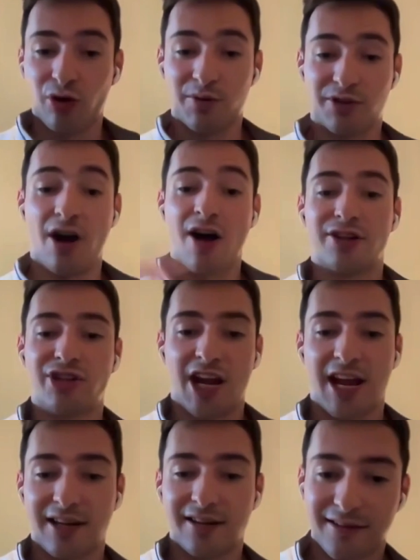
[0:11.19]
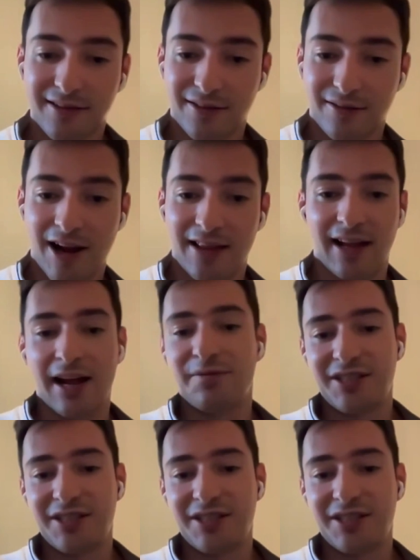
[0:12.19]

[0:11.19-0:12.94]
just order books on chain, right?